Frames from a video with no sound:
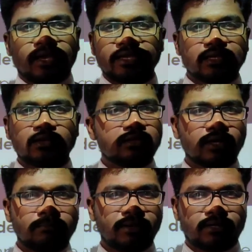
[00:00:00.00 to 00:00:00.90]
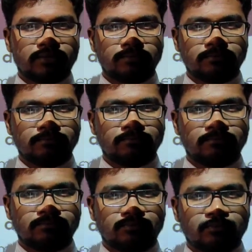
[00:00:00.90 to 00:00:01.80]
I cannot compare,
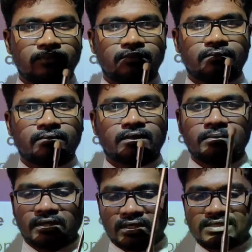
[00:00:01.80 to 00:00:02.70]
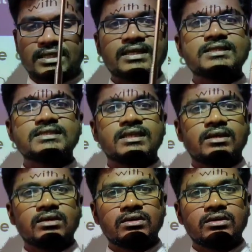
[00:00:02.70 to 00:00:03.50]
because there is